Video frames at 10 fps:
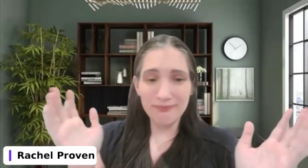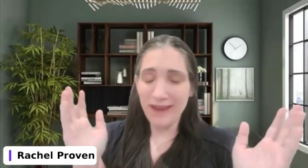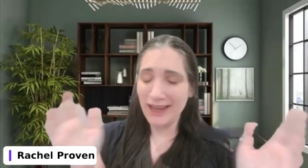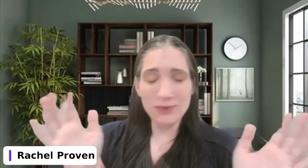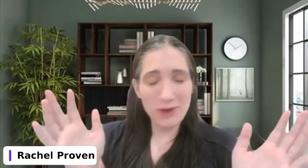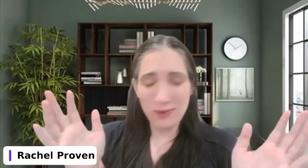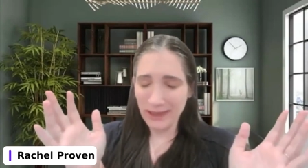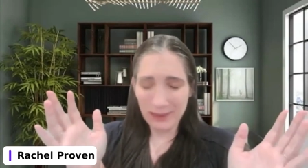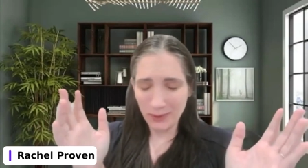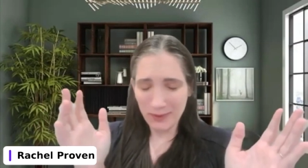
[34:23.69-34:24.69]
I don't know when
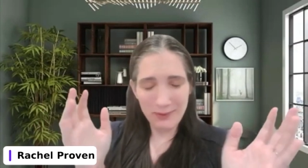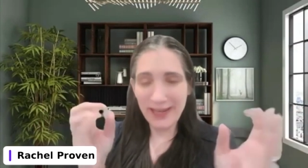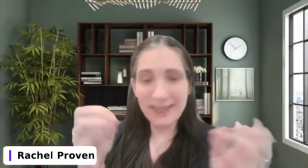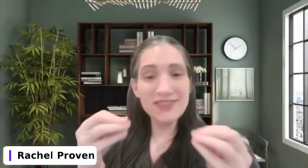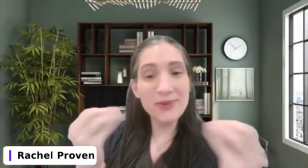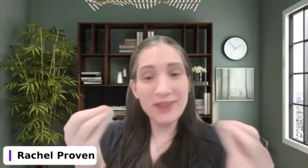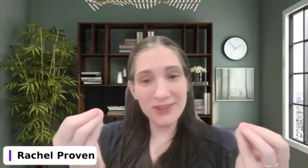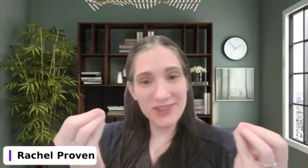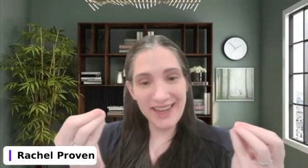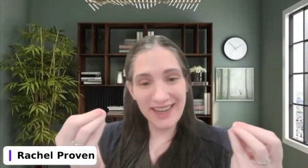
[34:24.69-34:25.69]
it will be ready. So
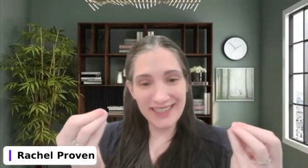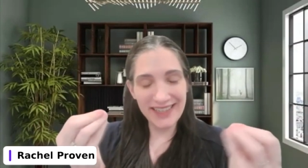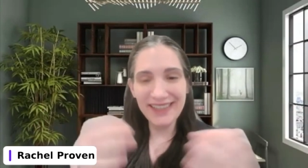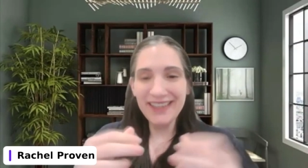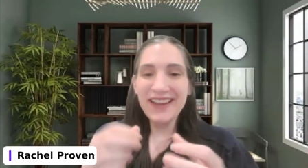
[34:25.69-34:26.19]
here's the idea.